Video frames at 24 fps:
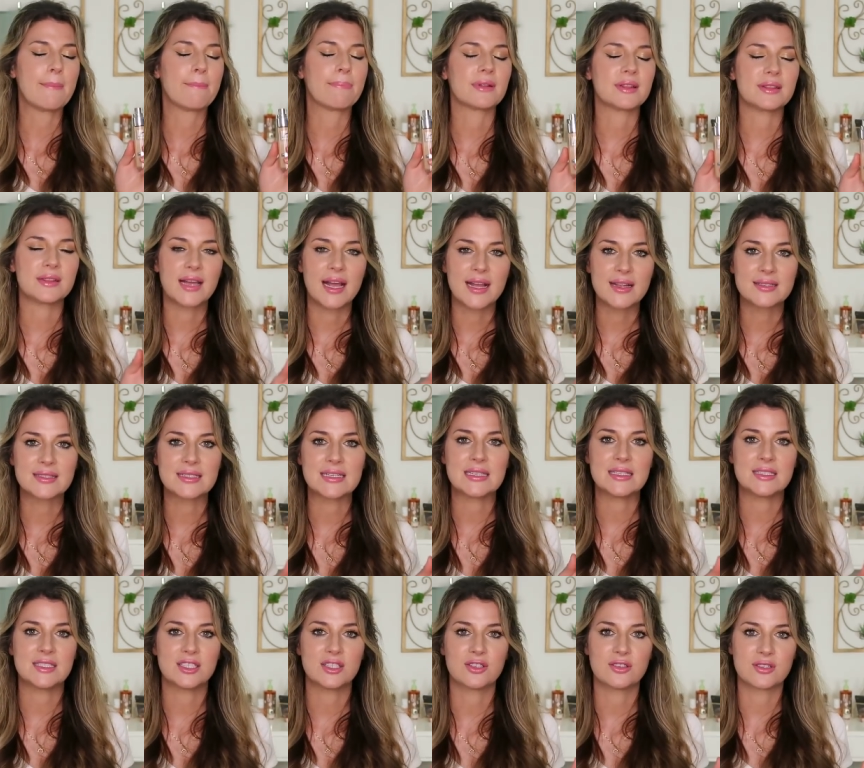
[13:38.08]
it blends
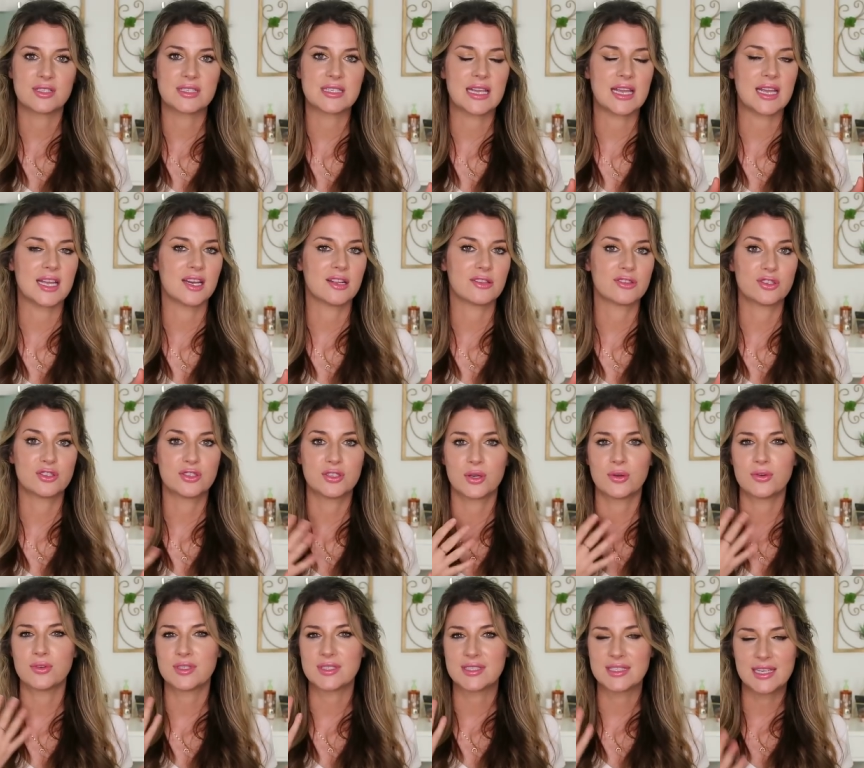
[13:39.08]
into your skin
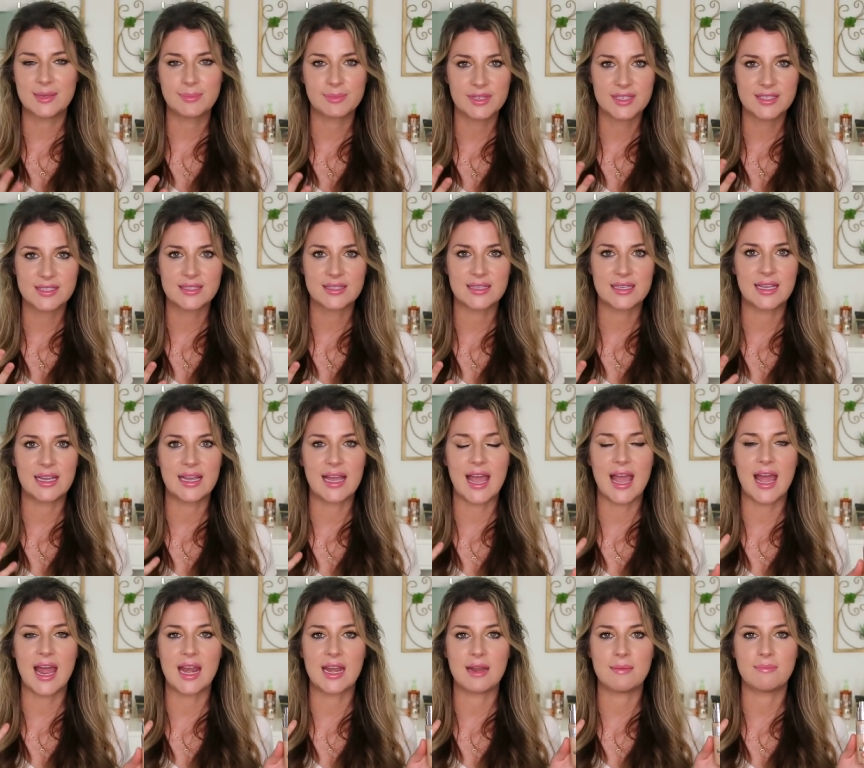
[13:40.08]
so
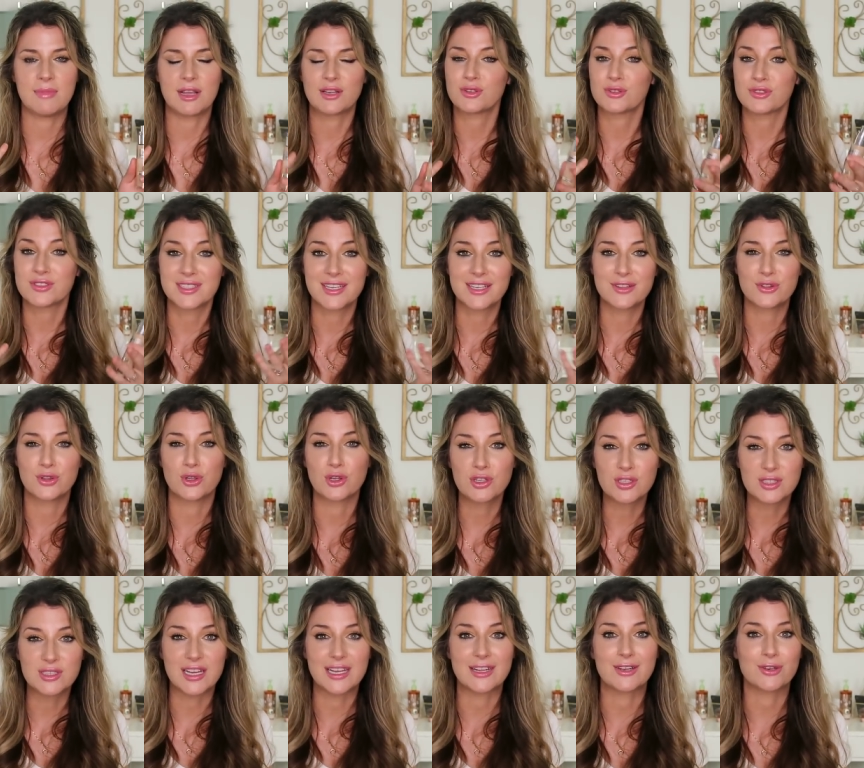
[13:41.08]
seamlessly and it makes your skin
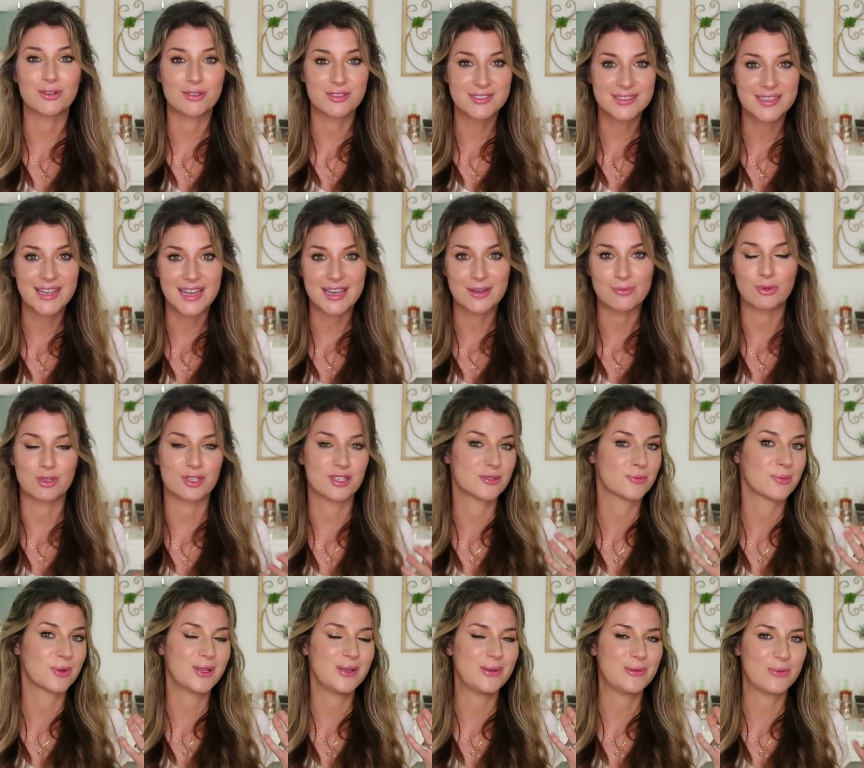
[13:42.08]
look like your skin, which
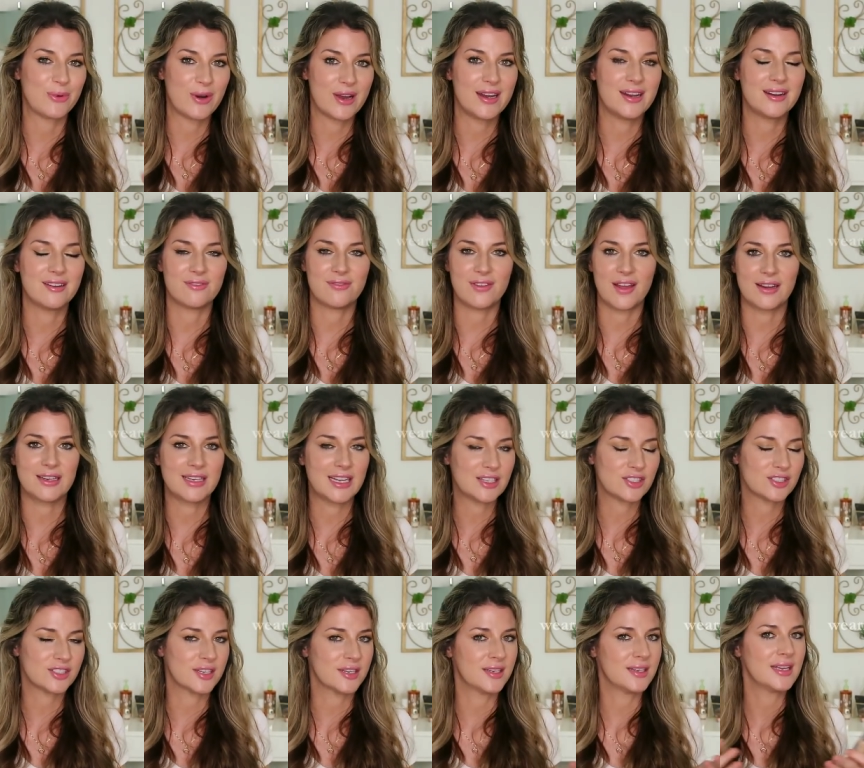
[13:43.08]
is what you want in a
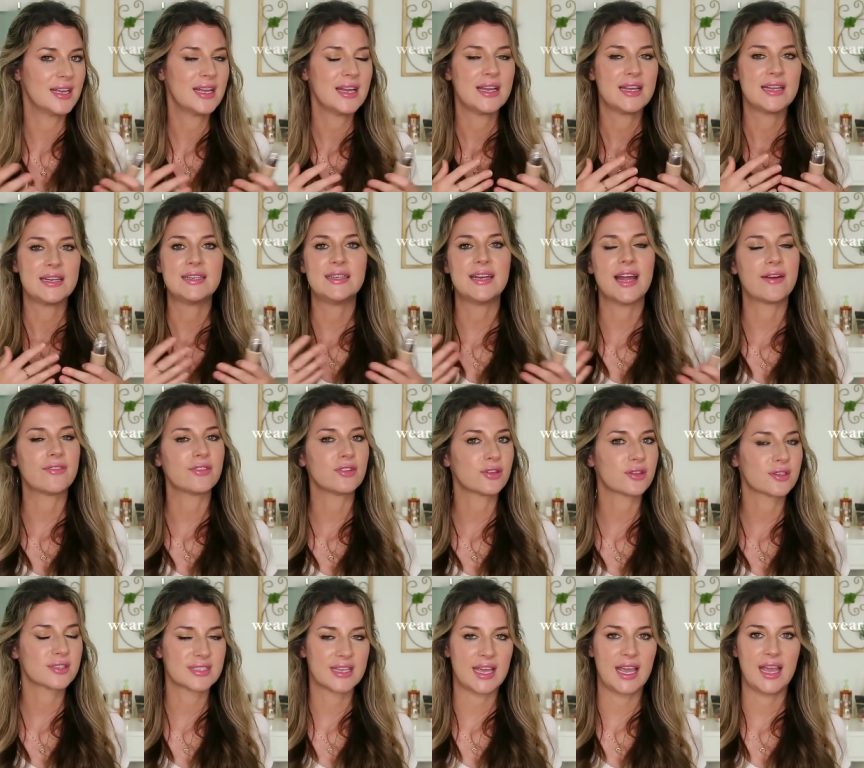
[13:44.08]
foundation. Never
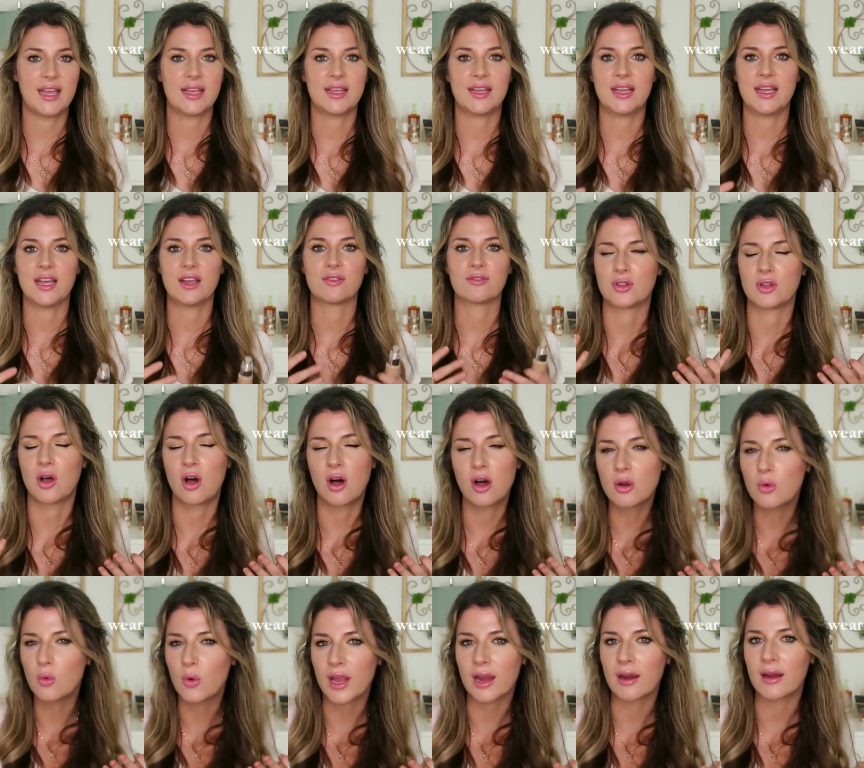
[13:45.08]
looks cakey,
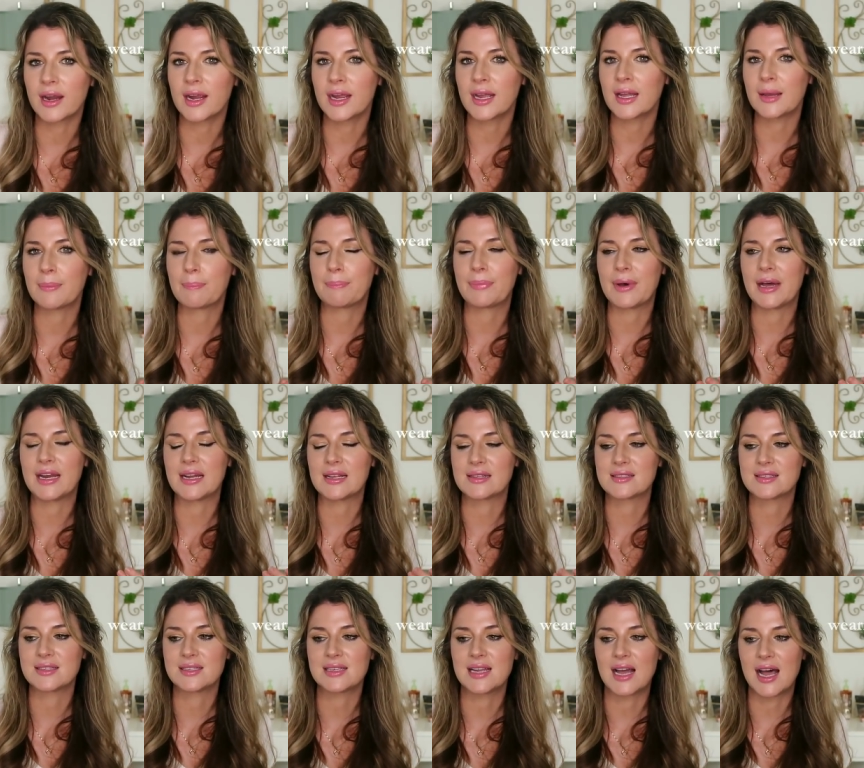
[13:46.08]
long wearing, but
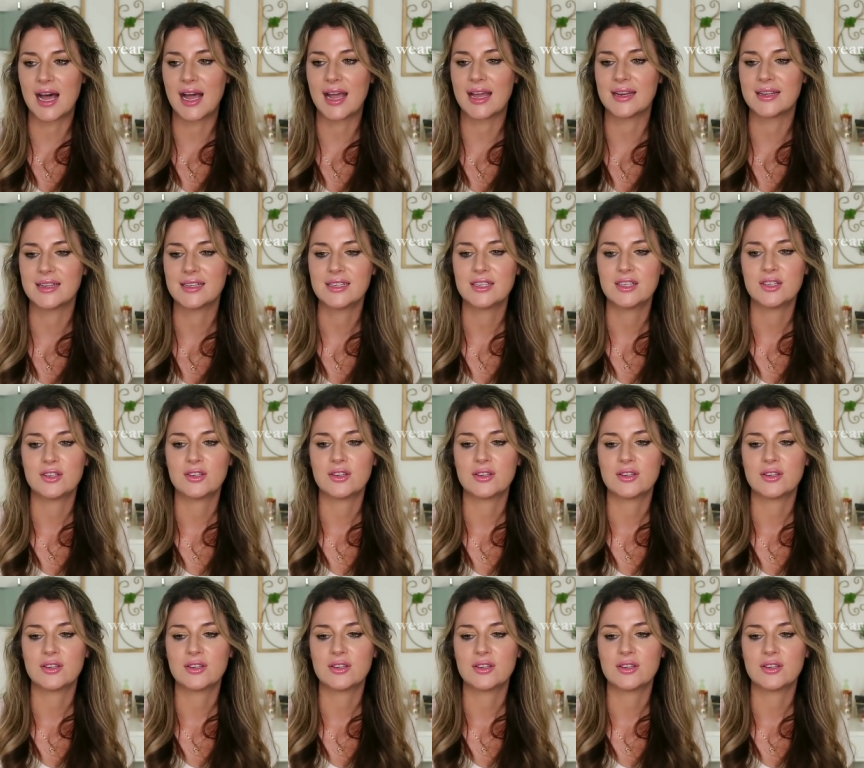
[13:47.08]
it's not